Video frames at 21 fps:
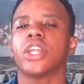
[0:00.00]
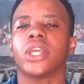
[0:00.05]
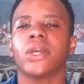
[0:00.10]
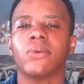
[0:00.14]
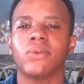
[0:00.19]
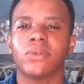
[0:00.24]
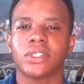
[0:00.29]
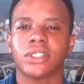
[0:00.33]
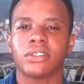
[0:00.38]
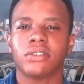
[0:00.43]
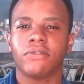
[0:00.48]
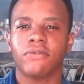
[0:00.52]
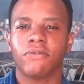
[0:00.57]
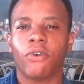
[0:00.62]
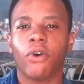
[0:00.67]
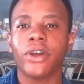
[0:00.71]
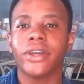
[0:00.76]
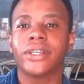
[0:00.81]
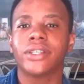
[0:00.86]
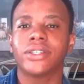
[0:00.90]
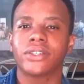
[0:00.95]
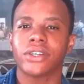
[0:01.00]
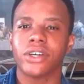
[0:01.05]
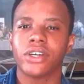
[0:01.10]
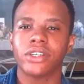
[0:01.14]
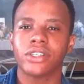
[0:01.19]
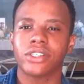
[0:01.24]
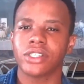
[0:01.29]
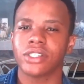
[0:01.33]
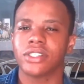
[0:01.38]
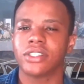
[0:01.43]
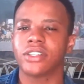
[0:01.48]
using voice
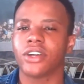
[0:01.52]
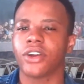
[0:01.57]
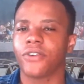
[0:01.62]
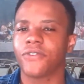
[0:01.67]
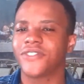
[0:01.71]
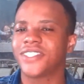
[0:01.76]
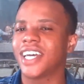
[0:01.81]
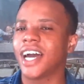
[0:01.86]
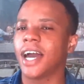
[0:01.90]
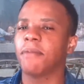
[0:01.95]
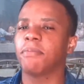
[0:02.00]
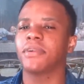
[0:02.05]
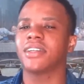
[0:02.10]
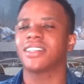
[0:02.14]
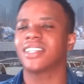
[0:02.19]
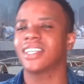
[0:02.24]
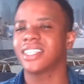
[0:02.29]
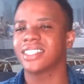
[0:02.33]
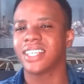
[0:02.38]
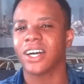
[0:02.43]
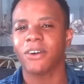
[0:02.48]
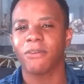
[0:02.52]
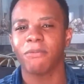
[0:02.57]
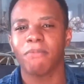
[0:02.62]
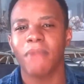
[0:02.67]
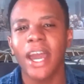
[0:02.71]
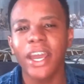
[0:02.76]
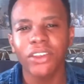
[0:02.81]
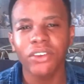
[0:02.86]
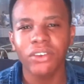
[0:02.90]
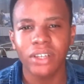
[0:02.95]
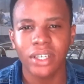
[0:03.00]
search instead of typing things out
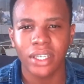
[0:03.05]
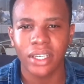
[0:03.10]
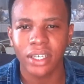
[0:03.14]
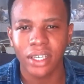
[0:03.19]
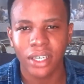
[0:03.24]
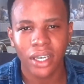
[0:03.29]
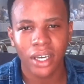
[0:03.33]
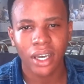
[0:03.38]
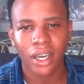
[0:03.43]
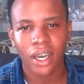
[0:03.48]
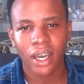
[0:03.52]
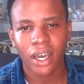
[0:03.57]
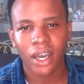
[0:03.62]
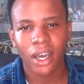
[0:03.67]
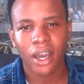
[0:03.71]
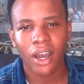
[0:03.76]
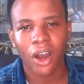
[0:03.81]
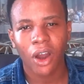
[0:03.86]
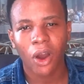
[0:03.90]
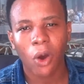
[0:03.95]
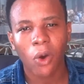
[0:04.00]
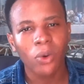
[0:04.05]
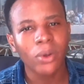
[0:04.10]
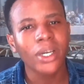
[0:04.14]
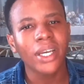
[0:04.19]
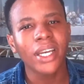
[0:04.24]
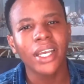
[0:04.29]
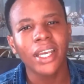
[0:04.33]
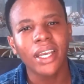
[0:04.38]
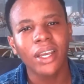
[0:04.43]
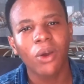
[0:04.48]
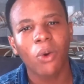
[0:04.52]
manually,
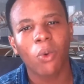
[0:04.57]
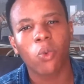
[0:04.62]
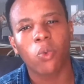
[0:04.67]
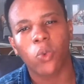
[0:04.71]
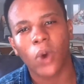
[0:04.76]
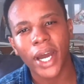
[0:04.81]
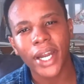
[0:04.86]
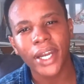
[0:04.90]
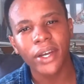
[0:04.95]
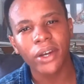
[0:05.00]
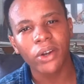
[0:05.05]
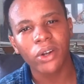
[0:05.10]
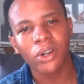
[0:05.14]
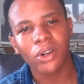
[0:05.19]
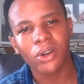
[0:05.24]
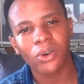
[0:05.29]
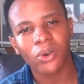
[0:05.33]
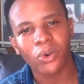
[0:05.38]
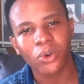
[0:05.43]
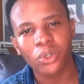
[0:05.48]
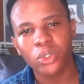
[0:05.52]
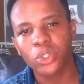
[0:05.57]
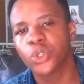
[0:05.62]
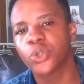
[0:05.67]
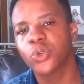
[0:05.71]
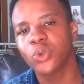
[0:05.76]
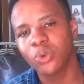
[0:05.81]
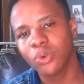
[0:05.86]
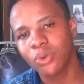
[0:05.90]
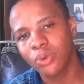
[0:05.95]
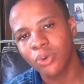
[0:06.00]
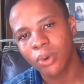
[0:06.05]
only 1 or
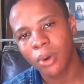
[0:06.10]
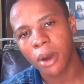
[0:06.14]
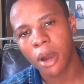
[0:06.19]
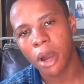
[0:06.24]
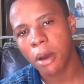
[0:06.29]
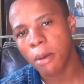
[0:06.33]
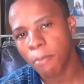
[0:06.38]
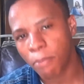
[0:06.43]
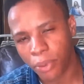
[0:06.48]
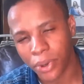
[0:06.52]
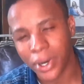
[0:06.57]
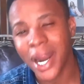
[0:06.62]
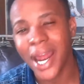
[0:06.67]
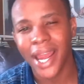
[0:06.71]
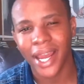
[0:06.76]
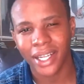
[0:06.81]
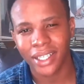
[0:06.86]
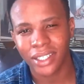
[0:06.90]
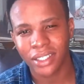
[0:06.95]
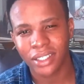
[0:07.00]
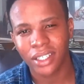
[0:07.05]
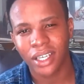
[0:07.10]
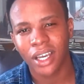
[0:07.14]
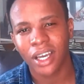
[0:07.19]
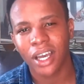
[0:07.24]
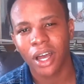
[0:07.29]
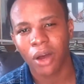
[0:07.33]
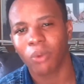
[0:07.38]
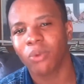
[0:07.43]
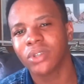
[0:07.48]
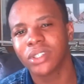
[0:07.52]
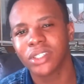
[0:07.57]
2 brands
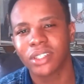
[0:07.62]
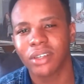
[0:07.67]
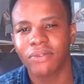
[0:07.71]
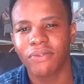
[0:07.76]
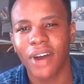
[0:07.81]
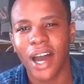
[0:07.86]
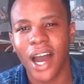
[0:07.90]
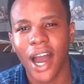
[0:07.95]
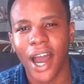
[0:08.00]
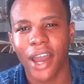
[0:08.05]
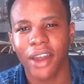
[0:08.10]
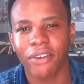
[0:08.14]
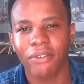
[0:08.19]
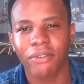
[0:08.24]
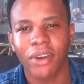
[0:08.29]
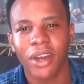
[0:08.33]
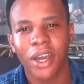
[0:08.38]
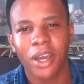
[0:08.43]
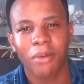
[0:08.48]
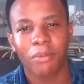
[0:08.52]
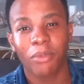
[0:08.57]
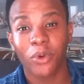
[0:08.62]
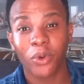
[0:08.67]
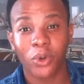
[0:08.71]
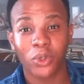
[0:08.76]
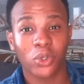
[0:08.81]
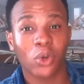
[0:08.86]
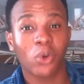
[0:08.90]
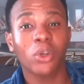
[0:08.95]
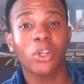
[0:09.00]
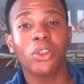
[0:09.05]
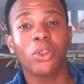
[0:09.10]
will survive,
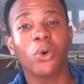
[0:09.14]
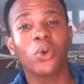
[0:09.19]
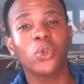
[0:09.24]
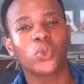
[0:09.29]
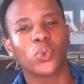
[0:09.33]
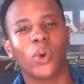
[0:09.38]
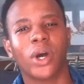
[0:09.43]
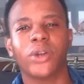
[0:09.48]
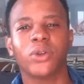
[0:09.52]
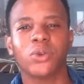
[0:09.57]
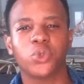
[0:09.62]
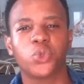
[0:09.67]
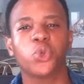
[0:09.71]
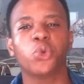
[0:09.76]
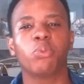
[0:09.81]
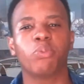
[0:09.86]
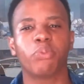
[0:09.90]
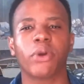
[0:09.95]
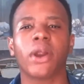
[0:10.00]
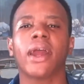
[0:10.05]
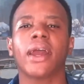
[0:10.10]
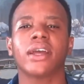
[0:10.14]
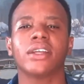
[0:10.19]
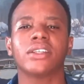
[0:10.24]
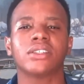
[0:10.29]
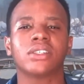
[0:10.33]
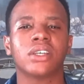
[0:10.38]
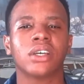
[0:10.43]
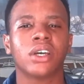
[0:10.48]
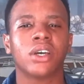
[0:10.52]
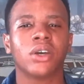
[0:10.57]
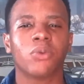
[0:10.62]
because only those 1 or 2
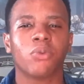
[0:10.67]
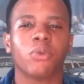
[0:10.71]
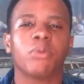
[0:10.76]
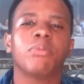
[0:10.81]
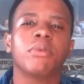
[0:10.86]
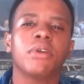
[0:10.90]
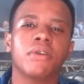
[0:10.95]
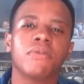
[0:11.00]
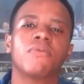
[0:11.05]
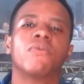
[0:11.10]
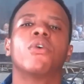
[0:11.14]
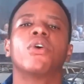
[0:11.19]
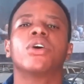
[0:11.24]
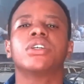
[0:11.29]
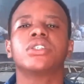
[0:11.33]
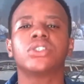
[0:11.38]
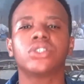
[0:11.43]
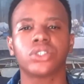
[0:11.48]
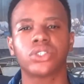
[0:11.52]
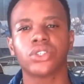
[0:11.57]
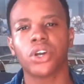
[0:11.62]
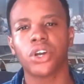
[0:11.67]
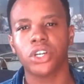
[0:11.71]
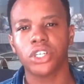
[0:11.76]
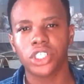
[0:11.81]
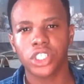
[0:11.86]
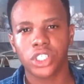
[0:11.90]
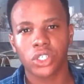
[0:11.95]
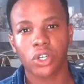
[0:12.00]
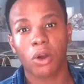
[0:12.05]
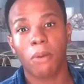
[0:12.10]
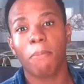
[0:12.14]
brands will be voice
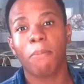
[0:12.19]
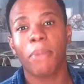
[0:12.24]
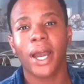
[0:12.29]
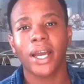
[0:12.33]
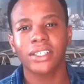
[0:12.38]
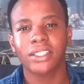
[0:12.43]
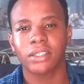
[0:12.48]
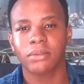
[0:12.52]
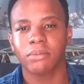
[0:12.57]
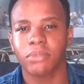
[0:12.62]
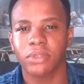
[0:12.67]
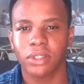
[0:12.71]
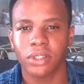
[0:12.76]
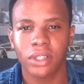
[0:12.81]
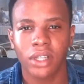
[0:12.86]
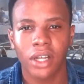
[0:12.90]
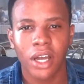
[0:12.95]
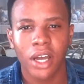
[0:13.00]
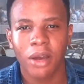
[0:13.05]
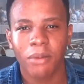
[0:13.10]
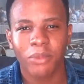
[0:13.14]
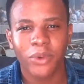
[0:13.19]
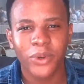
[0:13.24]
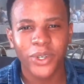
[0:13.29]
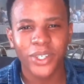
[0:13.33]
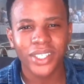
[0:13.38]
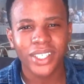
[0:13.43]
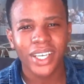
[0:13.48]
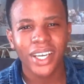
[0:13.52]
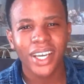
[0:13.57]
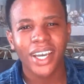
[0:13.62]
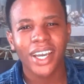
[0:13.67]
search compatible,
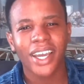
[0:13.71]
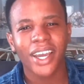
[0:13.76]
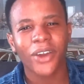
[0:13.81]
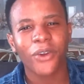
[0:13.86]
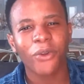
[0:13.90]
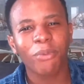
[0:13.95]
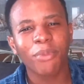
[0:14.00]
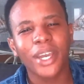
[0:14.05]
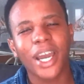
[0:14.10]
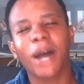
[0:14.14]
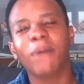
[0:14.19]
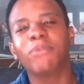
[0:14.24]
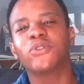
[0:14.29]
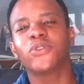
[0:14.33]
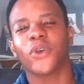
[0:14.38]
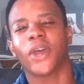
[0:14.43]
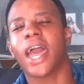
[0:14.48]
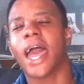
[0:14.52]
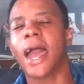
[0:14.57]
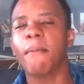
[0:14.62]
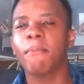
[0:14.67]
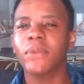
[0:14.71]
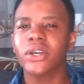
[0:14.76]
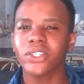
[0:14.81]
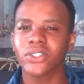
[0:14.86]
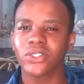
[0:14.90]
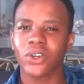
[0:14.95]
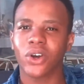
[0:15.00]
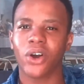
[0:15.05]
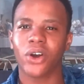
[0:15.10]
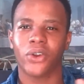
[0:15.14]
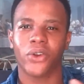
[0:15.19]
because it'll be up to
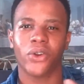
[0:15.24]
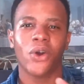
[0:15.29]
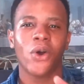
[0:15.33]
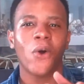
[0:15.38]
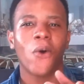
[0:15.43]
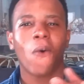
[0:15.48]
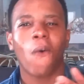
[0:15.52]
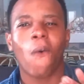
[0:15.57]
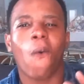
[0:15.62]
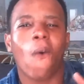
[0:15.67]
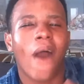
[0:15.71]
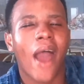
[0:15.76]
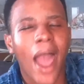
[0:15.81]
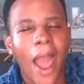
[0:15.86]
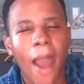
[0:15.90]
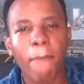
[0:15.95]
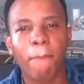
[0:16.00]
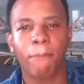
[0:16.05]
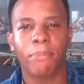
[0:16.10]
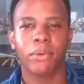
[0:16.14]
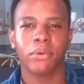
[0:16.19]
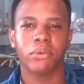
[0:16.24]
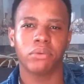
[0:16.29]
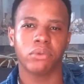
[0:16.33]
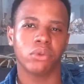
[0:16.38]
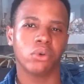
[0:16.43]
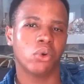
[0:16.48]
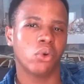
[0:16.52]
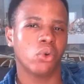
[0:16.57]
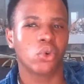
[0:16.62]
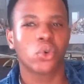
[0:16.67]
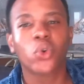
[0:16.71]
Amazon or Apple
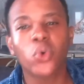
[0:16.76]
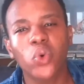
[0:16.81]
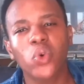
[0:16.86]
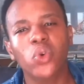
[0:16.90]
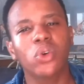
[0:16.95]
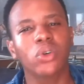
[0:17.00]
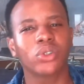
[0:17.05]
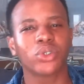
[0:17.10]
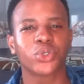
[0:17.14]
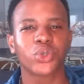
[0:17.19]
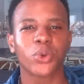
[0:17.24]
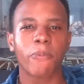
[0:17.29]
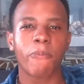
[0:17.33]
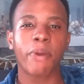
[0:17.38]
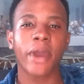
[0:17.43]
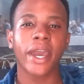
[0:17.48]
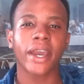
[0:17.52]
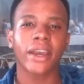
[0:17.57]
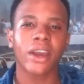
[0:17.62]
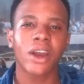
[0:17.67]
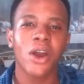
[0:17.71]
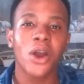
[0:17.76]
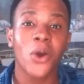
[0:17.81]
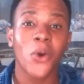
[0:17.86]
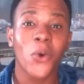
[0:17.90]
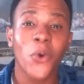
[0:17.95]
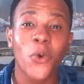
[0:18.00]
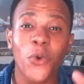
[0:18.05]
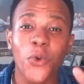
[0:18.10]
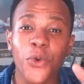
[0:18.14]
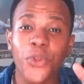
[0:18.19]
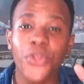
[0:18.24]
or Google to pick
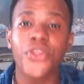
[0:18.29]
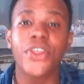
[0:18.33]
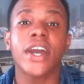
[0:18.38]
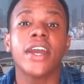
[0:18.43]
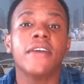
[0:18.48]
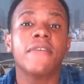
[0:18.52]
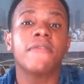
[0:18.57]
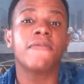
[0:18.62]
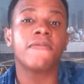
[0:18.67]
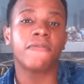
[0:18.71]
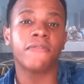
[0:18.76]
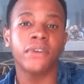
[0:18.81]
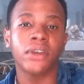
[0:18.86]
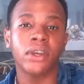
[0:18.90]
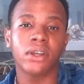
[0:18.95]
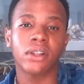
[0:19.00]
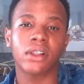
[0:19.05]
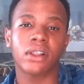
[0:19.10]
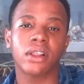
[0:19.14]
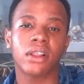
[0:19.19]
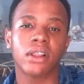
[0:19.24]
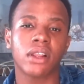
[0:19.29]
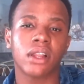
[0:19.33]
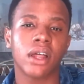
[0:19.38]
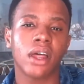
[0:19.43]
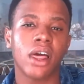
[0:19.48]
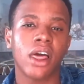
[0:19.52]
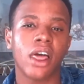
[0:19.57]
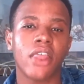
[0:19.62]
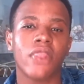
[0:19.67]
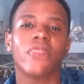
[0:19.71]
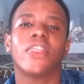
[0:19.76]
who they feel
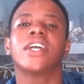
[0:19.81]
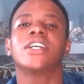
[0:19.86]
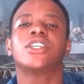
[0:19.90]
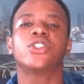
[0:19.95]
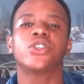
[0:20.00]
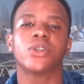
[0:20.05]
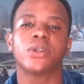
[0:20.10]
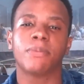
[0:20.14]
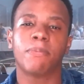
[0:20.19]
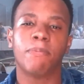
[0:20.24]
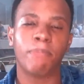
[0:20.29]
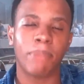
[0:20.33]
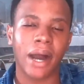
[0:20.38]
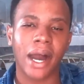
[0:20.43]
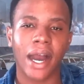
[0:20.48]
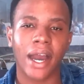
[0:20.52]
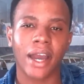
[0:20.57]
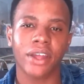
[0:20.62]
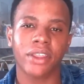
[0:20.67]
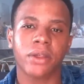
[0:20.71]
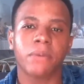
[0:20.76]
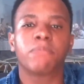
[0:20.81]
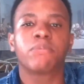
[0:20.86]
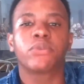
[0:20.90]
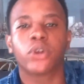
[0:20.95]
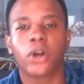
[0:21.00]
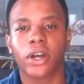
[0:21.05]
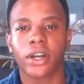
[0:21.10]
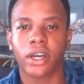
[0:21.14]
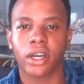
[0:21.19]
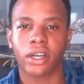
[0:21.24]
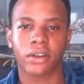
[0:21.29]
they should buy the
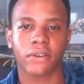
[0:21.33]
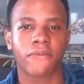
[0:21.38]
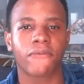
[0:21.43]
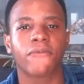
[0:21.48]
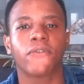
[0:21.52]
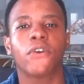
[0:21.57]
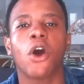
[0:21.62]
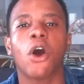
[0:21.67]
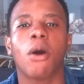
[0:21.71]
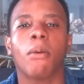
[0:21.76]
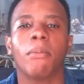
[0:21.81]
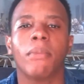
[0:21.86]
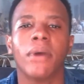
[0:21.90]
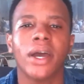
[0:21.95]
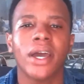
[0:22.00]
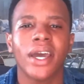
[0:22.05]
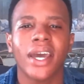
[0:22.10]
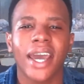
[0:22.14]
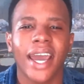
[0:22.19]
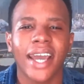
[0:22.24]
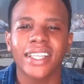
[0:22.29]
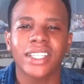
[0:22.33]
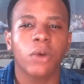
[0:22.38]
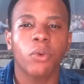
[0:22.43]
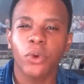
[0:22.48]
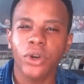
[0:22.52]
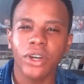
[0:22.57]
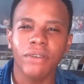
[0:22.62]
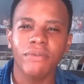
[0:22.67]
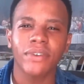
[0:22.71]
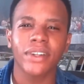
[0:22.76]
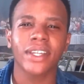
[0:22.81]
product from, and they
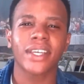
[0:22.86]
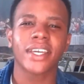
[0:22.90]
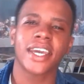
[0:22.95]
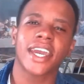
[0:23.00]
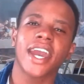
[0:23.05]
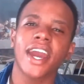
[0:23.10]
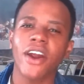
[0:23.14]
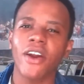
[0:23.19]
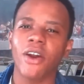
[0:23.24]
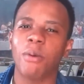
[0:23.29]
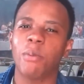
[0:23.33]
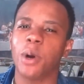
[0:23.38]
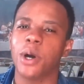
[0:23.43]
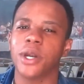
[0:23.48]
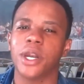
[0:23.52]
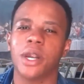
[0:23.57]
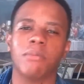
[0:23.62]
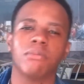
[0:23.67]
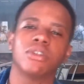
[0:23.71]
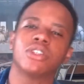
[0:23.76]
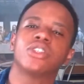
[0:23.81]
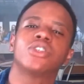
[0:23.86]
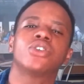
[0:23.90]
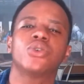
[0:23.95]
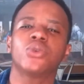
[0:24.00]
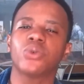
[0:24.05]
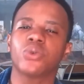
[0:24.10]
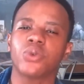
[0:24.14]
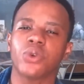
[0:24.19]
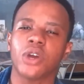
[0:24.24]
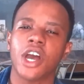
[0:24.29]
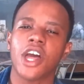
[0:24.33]
won't even care about number
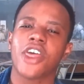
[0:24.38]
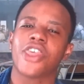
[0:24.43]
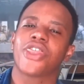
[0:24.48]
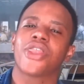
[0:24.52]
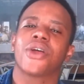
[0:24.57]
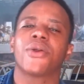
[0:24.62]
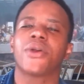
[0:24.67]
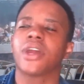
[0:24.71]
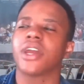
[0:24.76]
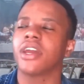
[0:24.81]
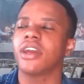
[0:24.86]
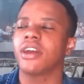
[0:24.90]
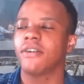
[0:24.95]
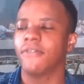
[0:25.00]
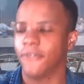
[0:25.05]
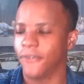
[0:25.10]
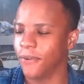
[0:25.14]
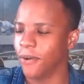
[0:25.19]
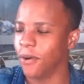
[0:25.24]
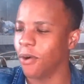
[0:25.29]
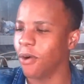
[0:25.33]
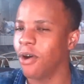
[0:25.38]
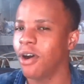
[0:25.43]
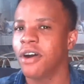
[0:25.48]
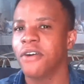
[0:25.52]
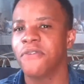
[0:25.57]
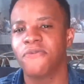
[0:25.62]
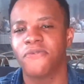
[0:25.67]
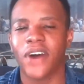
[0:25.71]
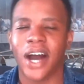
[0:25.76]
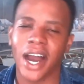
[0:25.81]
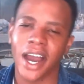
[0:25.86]
2, 3, 4,
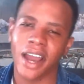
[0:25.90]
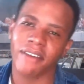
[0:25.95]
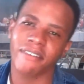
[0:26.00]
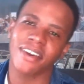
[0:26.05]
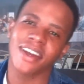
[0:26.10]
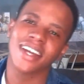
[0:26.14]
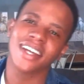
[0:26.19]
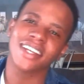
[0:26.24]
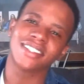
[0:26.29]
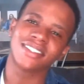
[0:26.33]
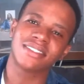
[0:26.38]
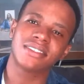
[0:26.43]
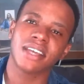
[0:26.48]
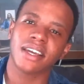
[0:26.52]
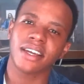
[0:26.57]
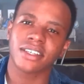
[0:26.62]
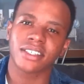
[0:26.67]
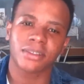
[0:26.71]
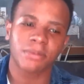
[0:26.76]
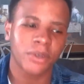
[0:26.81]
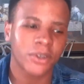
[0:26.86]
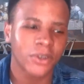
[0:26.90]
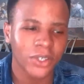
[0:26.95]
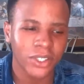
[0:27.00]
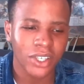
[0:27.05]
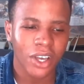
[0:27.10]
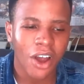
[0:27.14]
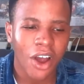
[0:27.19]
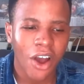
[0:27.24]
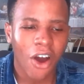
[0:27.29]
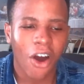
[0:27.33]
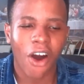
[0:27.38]
5, 6, because
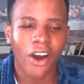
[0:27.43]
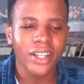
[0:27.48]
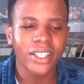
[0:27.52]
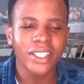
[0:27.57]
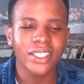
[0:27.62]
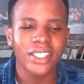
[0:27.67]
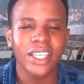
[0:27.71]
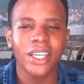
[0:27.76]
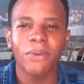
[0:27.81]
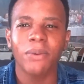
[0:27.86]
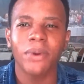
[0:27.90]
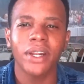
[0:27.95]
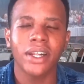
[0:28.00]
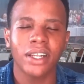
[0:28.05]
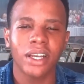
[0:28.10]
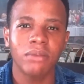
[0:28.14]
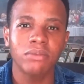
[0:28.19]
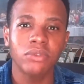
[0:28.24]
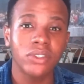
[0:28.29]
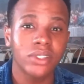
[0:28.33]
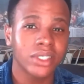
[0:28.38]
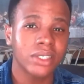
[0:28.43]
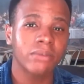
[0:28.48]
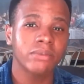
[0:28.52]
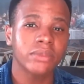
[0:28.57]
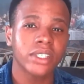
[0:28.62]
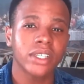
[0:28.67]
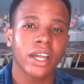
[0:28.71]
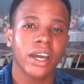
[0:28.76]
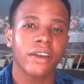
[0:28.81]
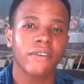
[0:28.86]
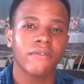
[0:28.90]
honestly, when it comes to
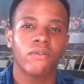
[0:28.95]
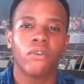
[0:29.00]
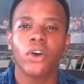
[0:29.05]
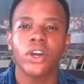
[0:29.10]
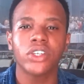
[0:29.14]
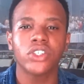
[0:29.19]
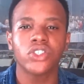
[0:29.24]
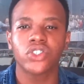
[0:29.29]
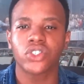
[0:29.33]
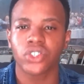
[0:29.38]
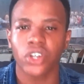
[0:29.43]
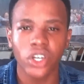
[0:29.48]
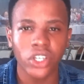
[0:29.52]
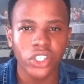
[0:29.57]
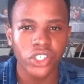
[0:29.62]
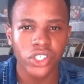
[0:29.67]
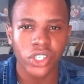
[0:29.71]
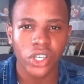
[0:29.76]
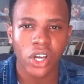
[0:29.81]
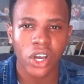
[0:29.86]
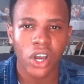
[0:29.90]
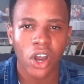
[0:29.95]
something like voice search,